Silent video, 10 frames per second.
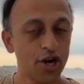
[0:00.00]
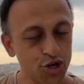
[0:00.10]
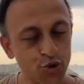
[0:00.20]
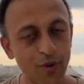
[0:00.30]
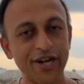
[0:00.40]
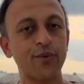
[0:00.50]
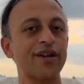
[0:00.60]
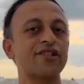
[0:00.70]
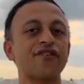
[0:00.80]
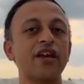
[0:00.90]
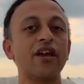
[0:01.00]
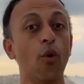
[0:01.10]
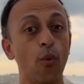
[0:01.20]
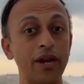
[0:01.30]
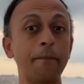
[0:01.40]
2023
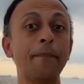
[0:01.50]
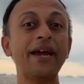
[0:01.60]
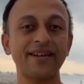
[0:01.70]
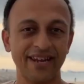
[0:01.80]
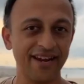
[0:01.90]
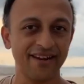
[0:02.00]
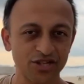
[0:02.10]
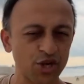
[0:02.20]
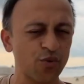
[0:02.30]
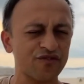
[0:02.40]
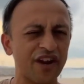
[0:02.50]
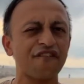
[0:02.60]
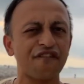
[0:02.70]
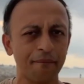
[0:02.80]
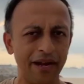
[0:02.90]
when he beat Ian. So he was very
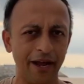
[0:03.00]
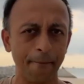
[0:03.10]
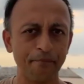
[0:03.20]
familiar.